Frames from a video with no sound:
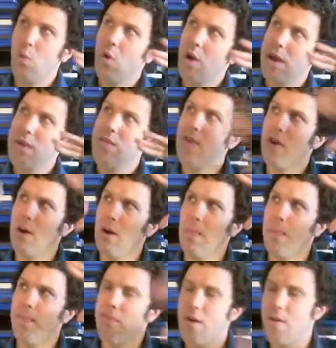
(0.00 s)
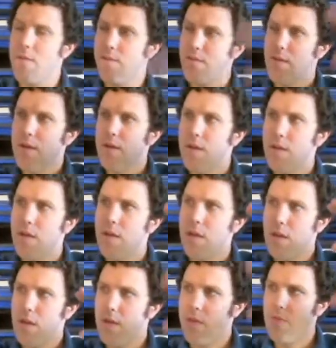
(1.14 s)
In terms of
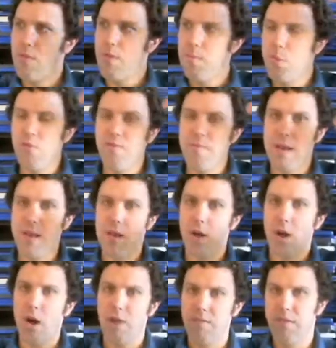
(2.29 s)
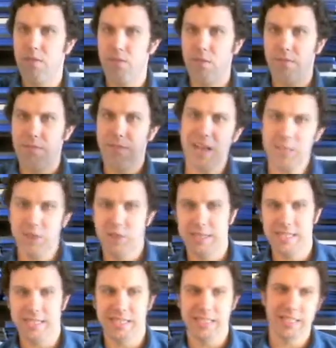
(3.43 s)
the movement of the
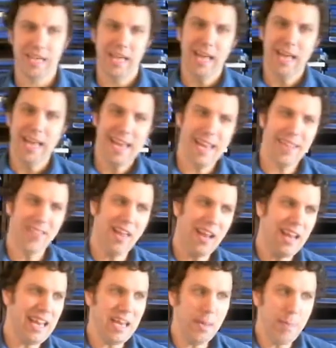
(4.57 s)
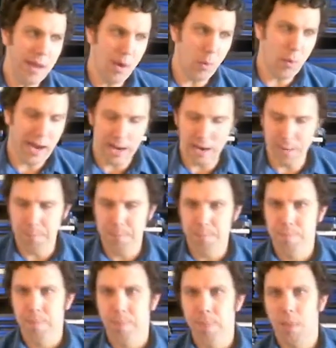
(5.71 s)
reflection, they need to be aware
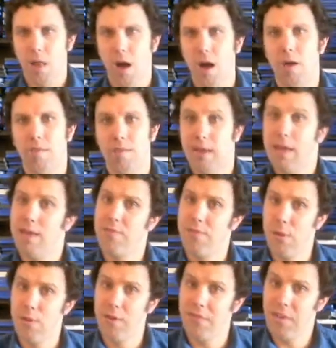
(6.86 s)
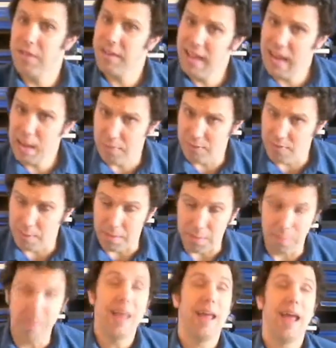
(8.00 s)
of if you can see the cameras in them
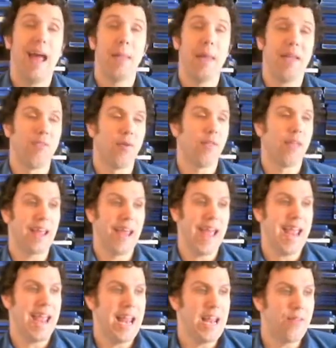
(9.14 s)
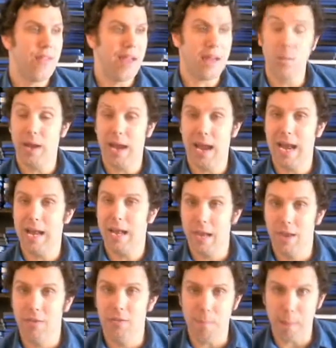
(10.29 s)
and that sort of thing. And that you can't
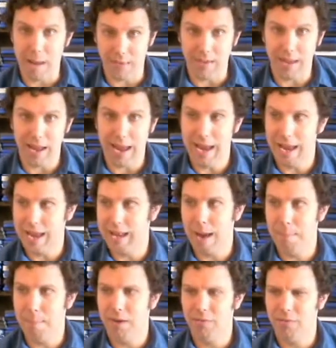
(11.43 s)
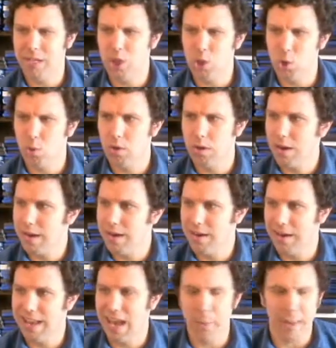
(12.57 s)
is amazing. And I'm not really sure
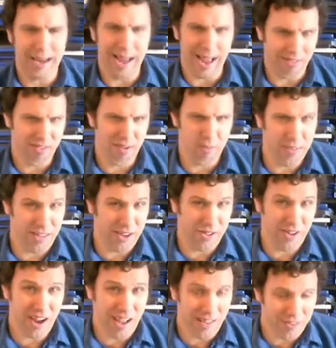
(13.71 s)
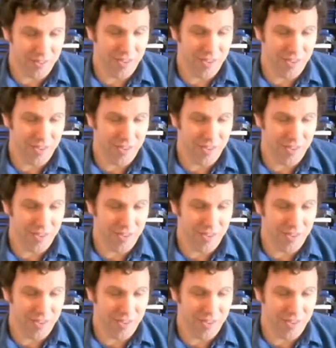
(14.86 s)
entirely how they got some of these shots,